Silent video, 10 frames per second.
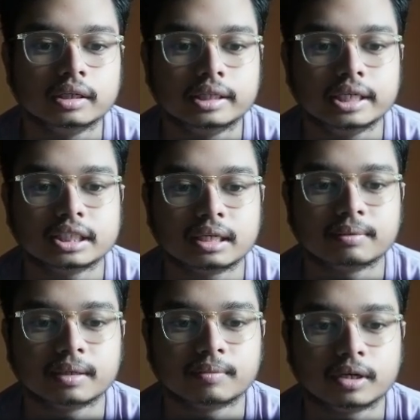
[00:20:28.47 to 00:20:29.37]
this
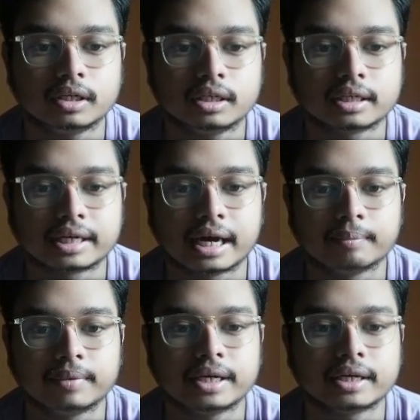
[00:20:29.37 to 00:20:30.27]
double bond
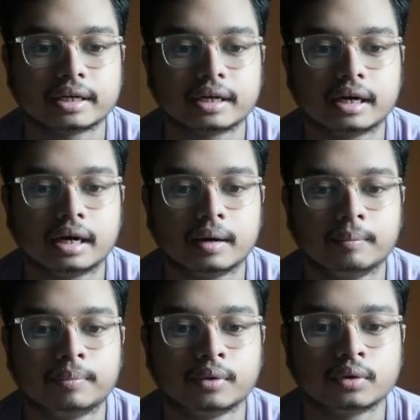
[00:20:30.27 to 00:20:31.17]
can be
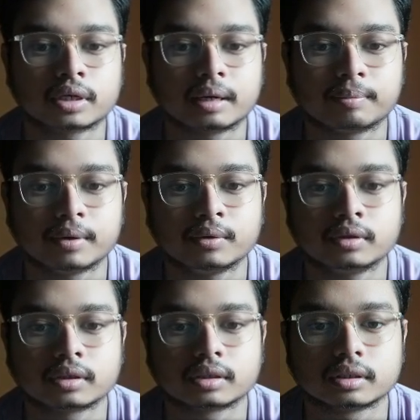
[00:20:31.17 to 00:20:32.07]
broke apart
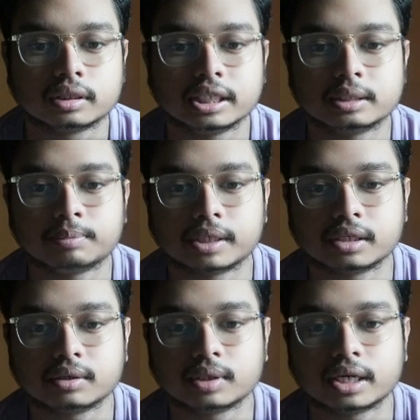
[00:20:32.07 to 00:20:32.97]
this
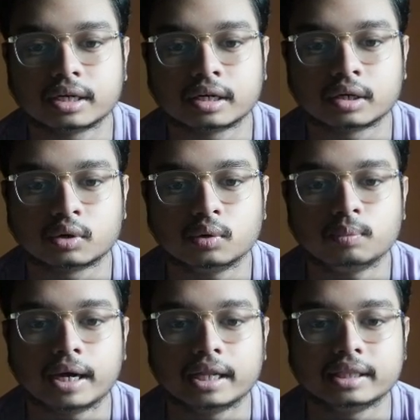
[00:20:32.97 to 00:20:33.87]
particular
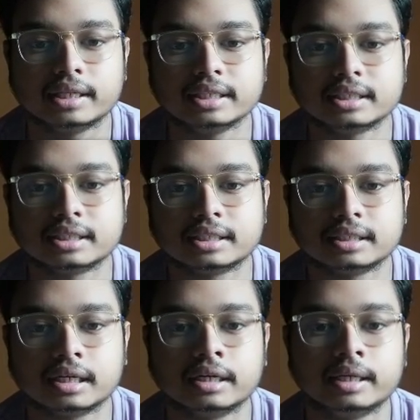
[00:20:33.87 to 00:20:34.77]
group, and
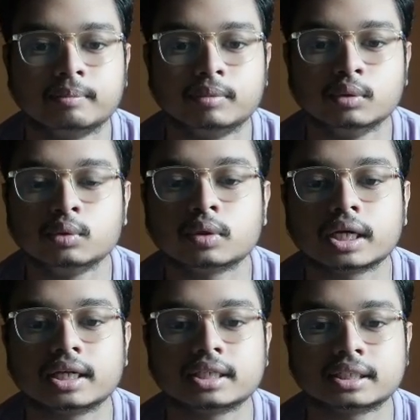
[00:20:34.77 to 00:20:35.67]
this the blue
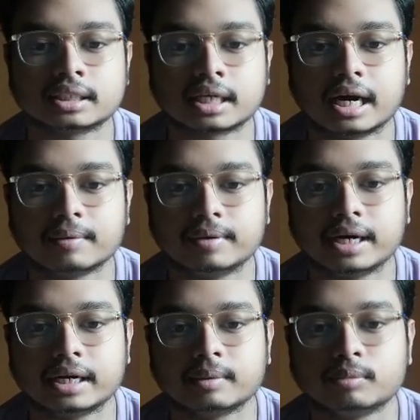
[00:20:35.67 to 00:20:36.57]
colors
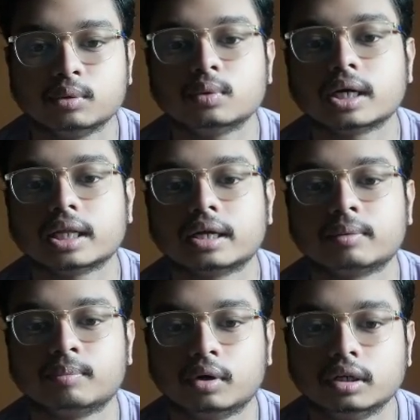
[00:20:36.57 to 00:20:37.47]
carbon and the blue
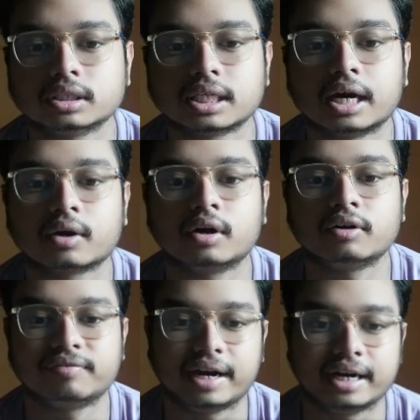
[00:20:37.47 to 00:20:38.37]
colored bonds are
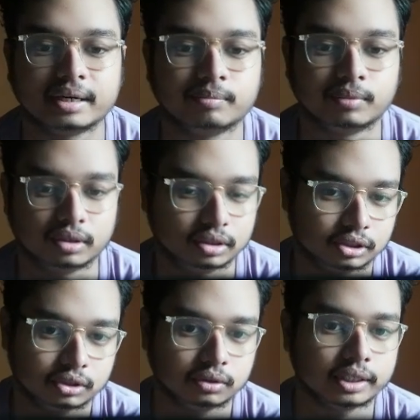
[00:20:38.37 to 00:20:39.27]
called phantom
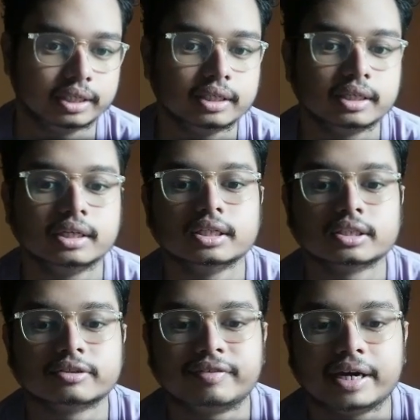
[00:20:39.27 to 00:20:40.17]
bonds. Okay,
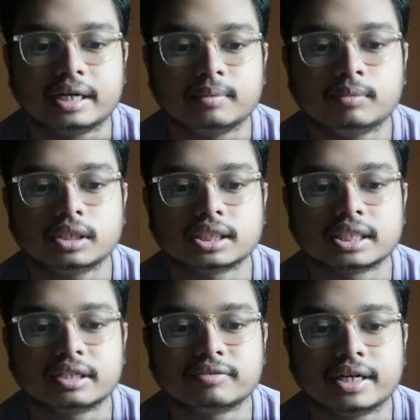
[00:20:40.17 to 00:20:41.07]
so phantom bond
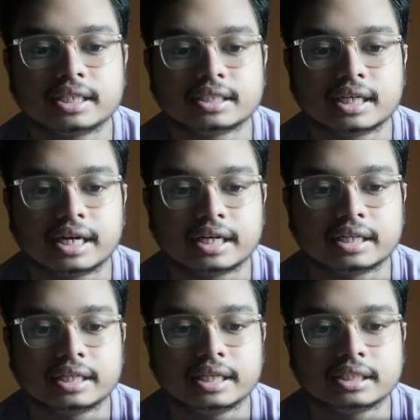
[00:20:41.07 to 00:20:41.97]
signifies that
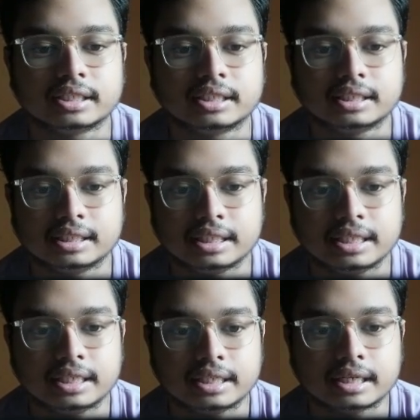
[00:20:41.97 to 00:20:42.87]
this
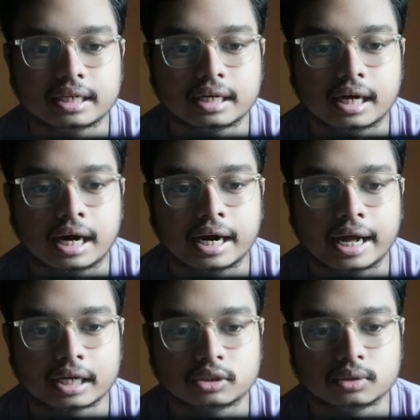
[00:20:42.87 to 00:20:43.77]
C are
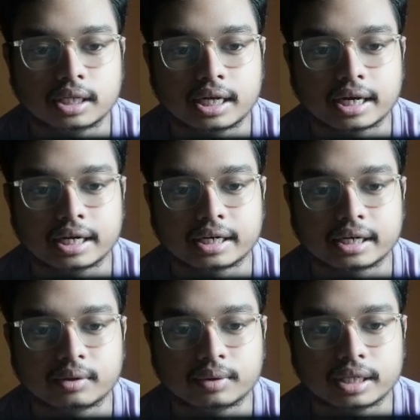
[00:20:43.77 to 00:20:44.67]
actually
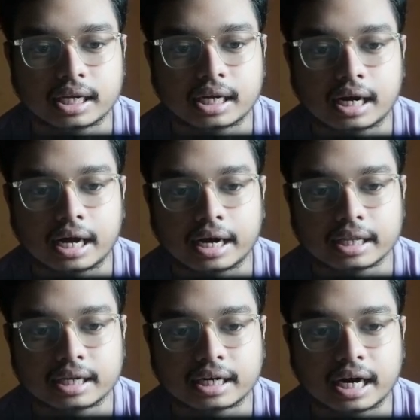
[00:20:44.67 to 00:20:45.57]
connected with
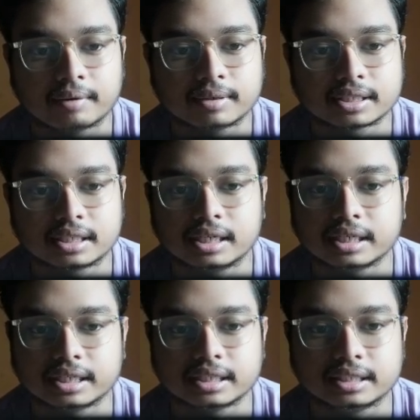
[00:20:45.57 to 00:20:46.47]
another carbon center,
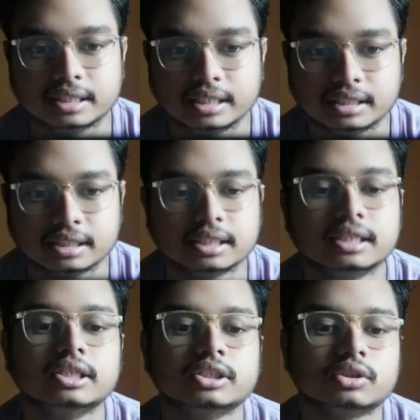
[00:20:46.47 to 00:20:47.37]
that is this.
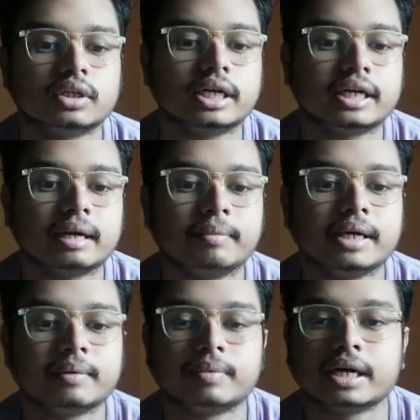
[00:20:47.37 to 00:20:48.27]
So it can
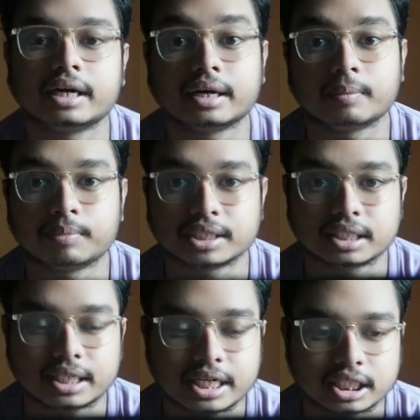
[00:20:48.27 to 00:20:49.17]
be a
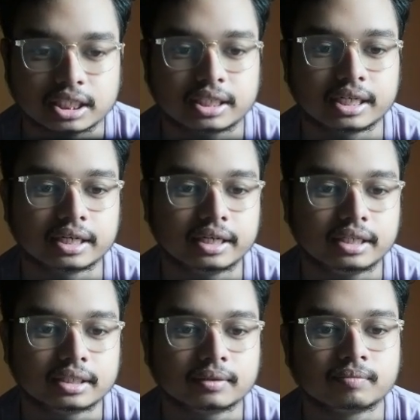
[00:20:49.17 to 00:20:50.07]
representation
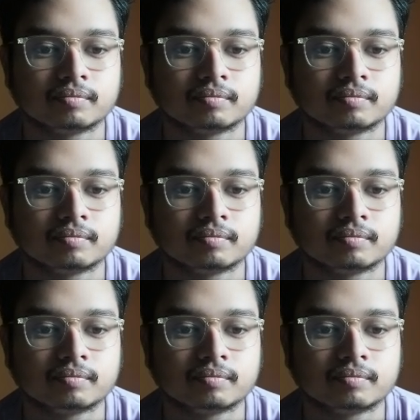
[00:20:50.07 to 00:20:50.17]
technique.